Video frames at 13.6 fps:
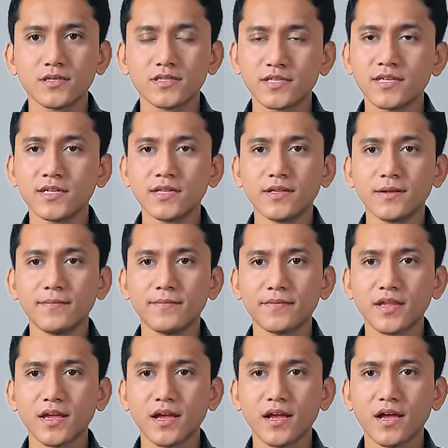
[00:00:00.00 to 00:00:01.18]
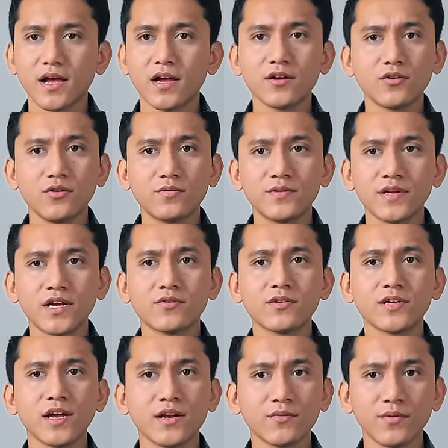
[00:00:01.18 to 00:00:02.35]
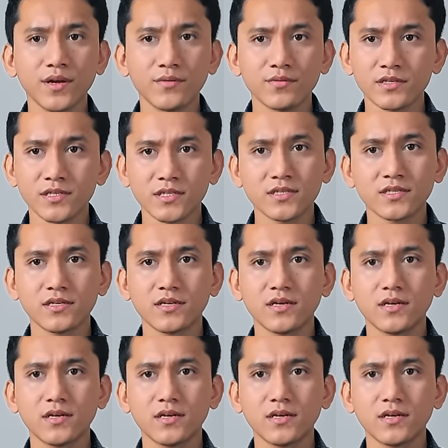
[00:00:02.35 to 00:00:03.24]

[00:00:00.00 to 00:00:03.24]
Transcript: Still, I hoped I could get away with it,